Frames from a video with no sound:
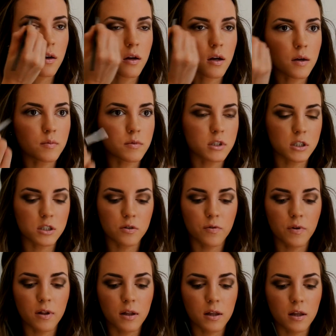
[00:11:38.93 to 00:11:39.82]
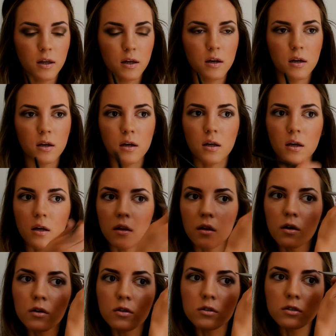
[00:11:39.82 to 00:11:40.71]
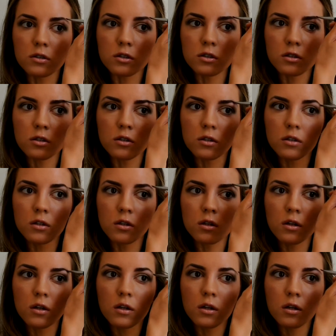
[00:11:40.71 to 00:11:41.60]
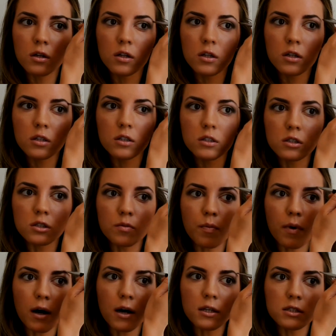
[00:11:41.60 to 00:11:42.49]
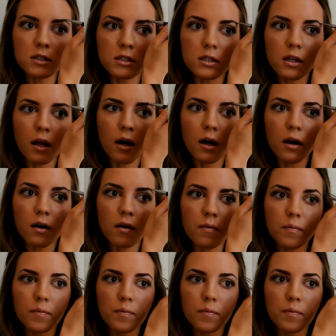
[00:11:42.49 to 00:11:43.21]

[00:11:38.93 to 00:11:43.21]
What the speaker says: I'm just filling in any of those spots that